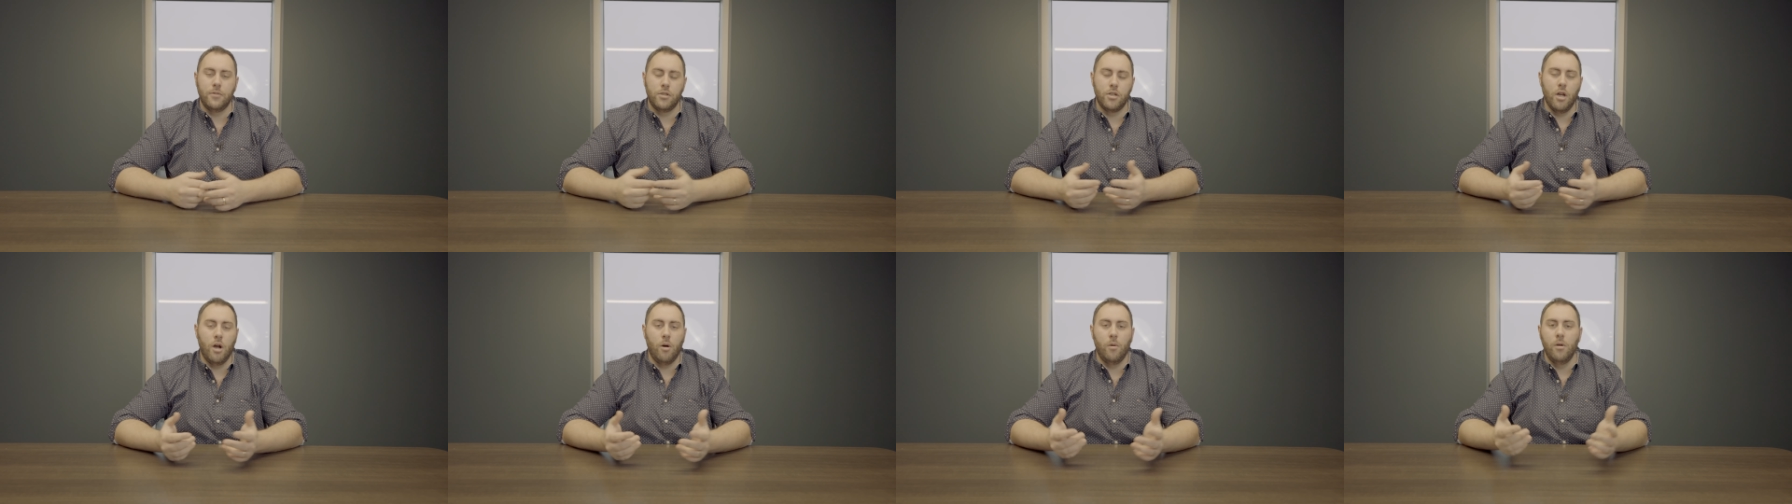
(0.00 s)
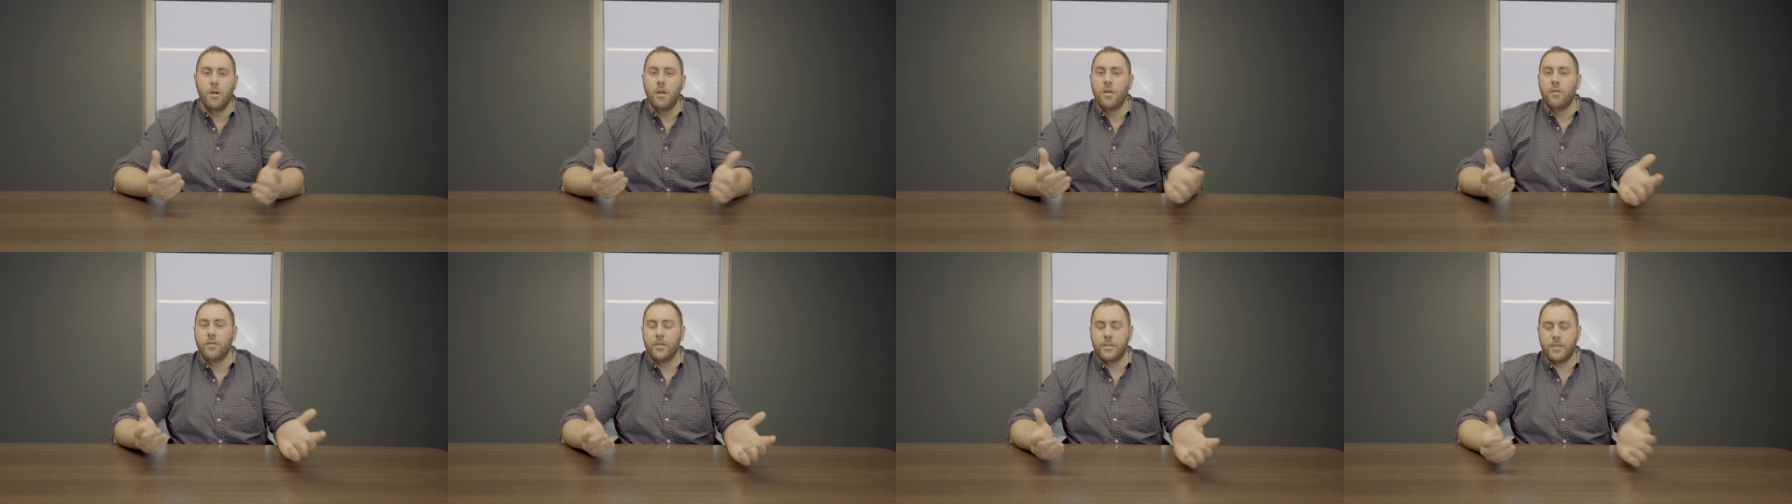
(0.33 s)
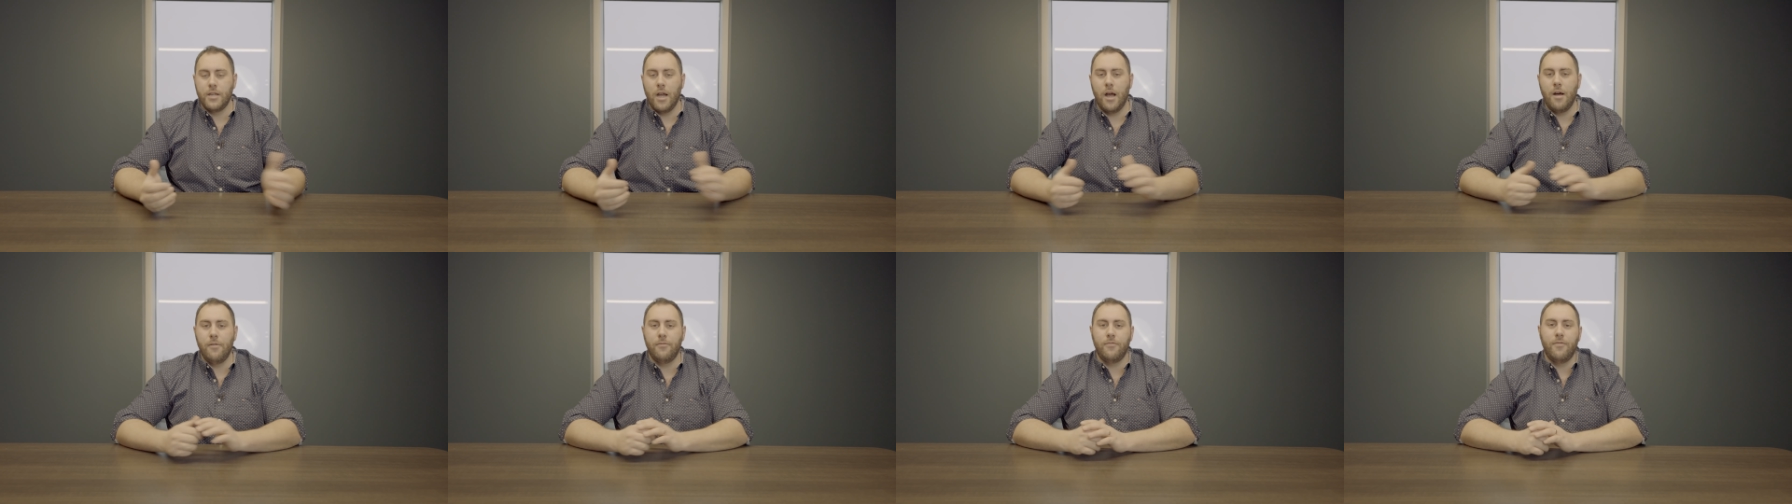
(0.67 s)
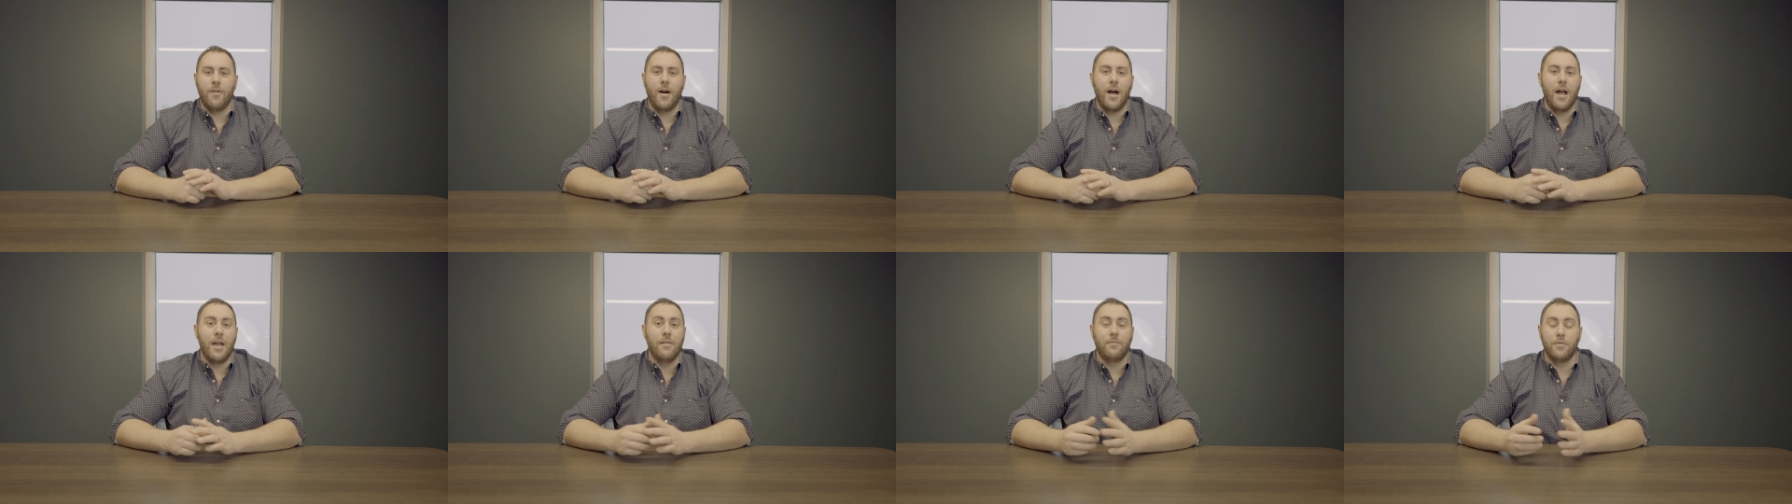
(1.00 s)
So the top
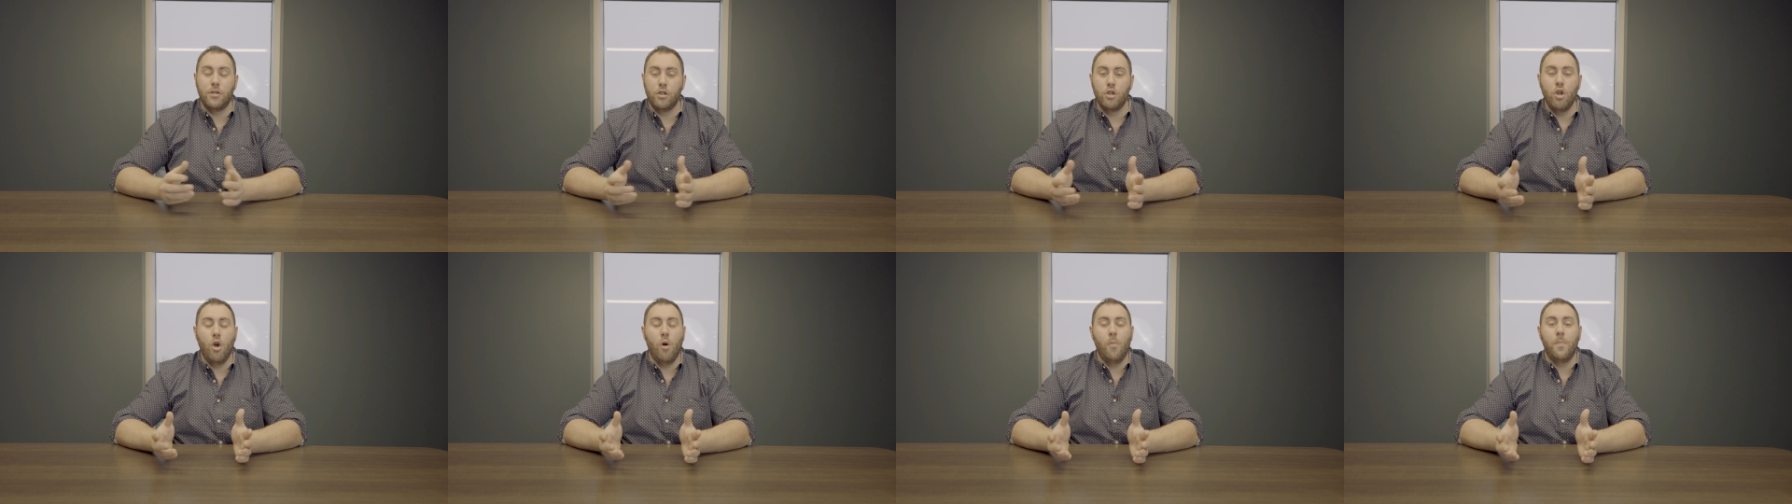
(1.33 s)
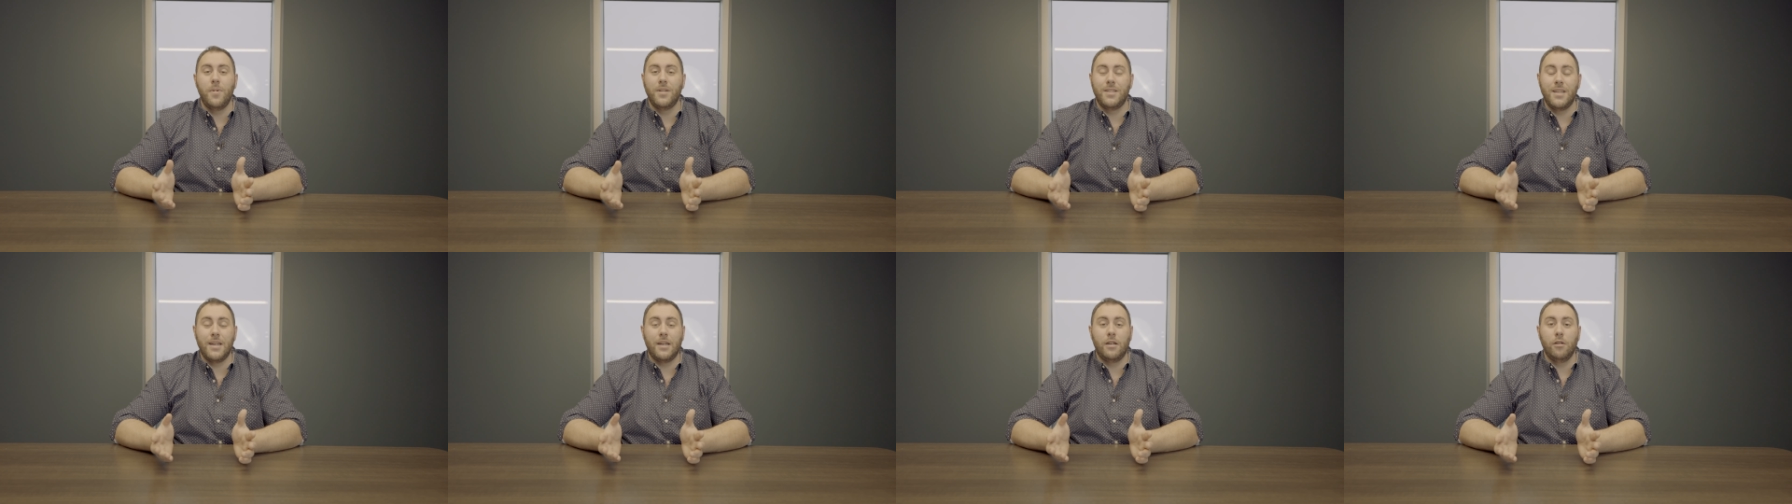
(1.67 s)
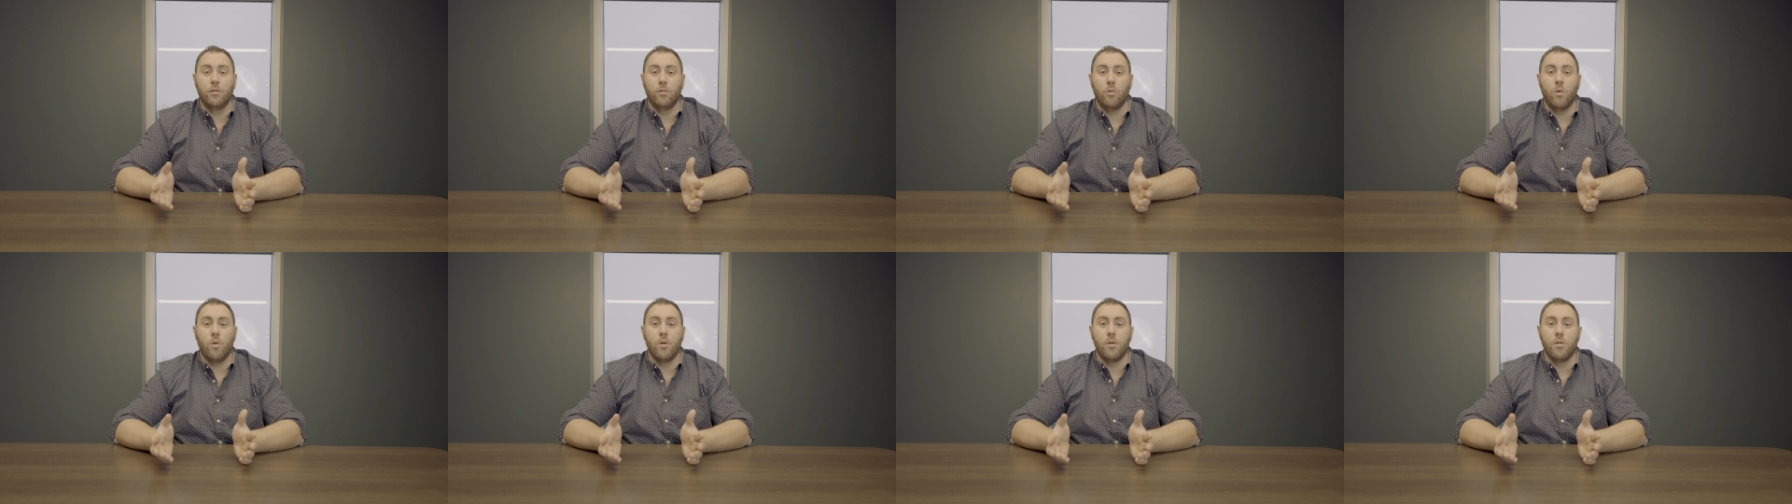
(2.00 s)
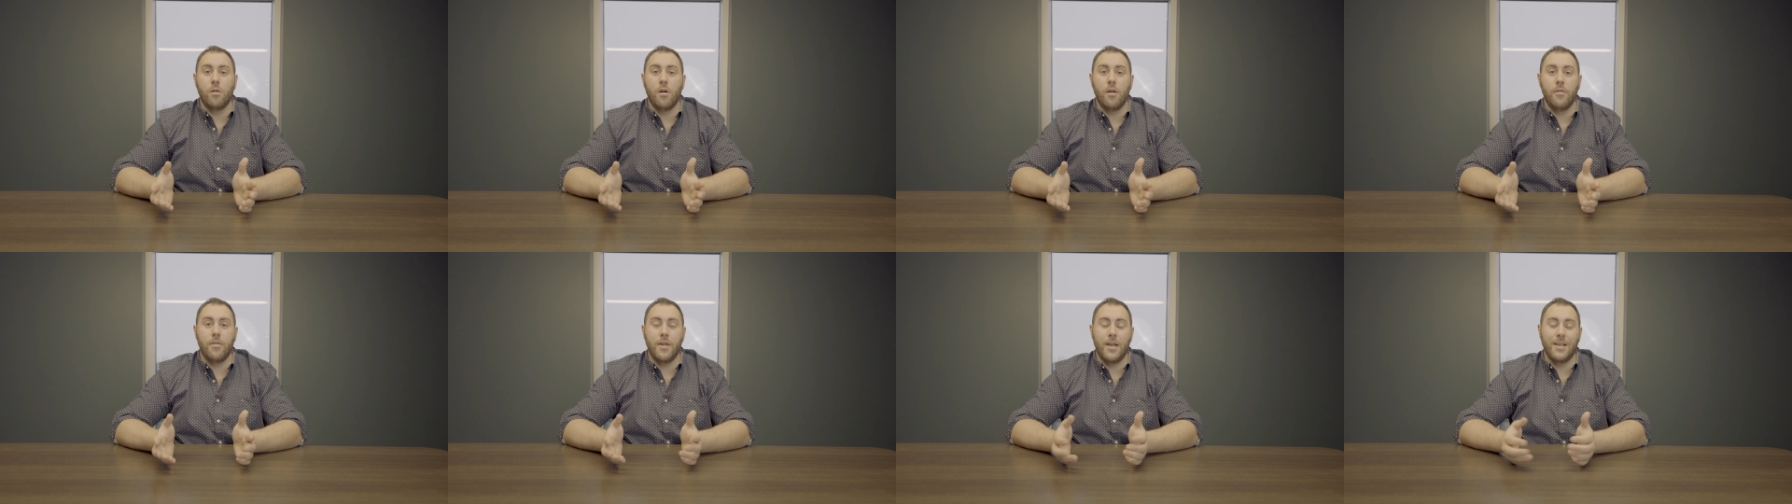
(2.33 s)
five in no particular order
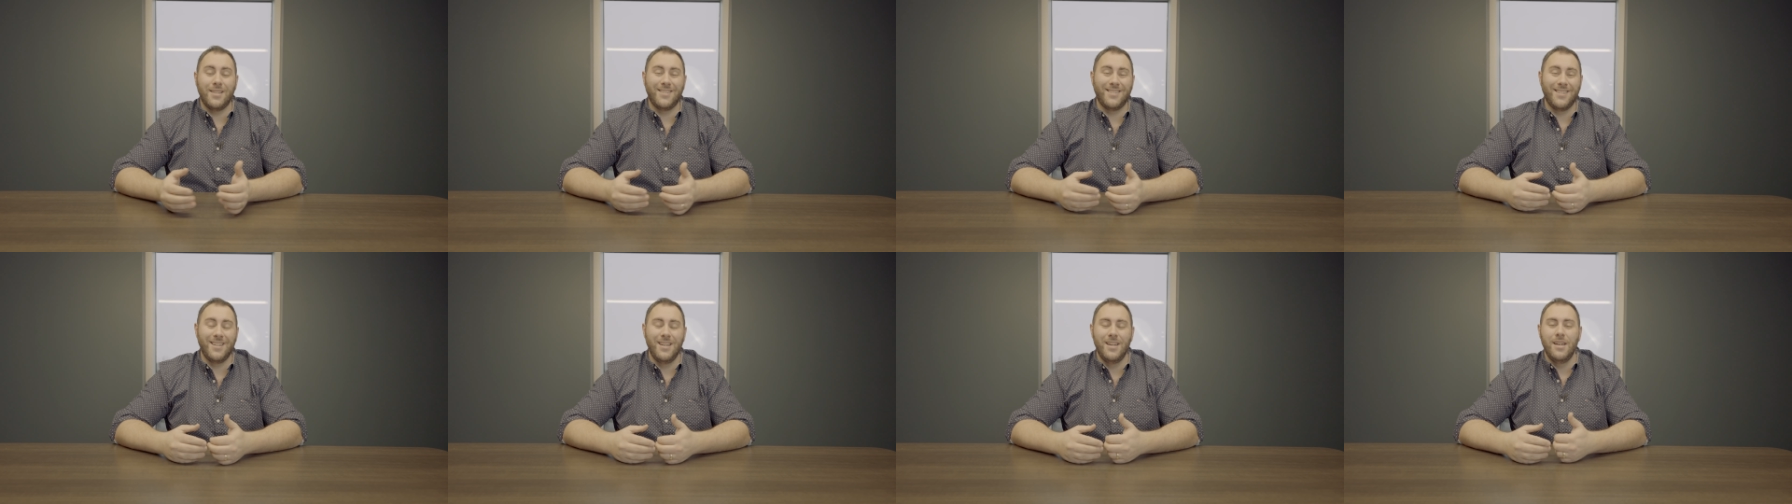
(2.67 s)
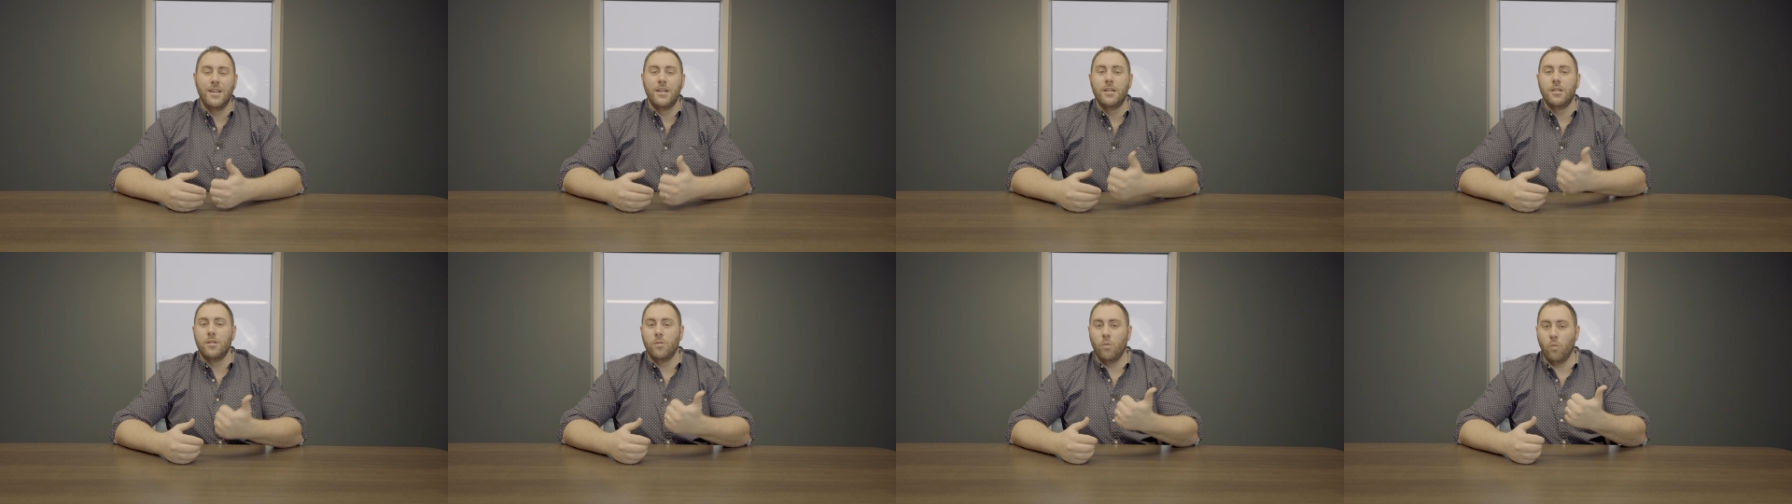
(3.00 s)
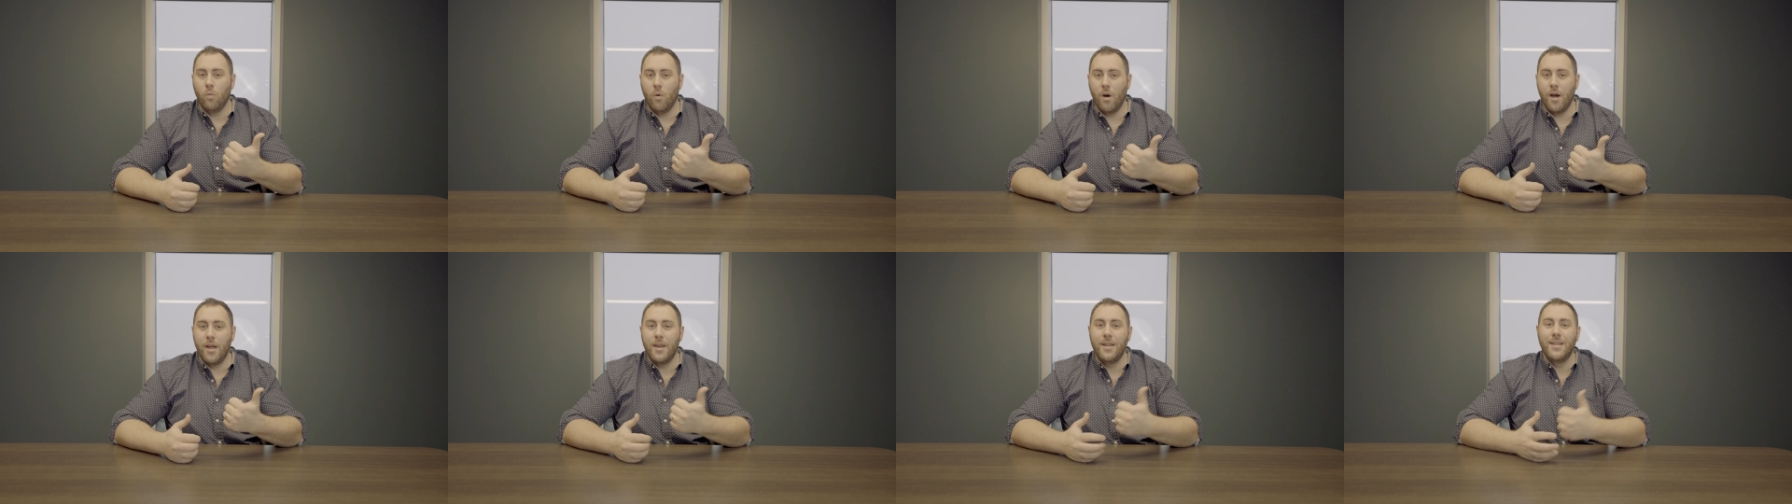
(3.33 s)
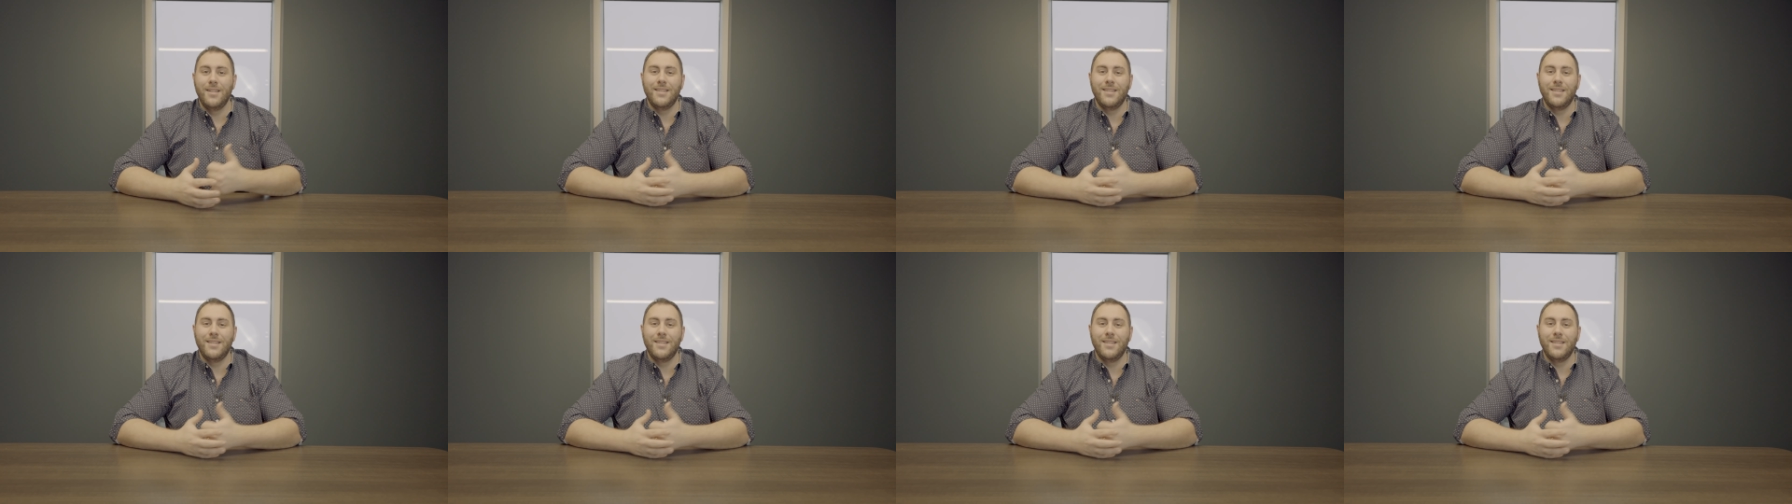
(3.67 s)
are this. One,